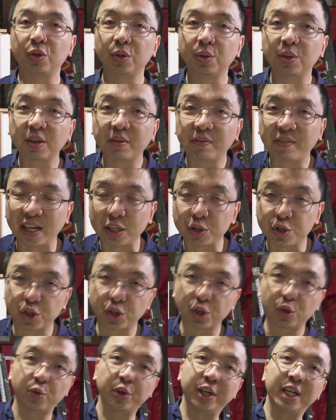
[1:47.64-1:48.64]
to the
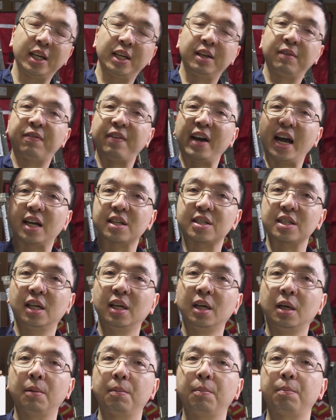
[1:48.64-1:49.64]
venturi effect
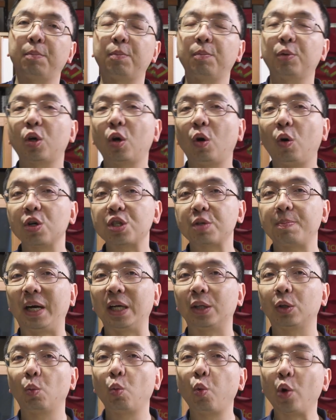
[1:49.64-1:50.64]
caused
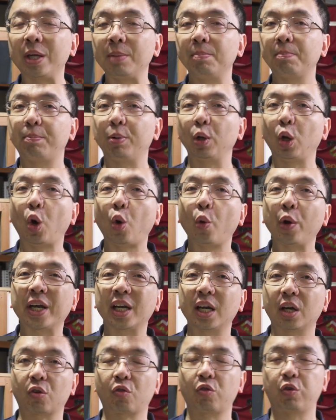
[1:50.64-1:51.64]
by the wind
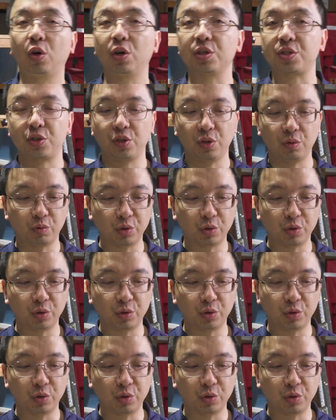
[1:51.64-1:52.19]
blowing across your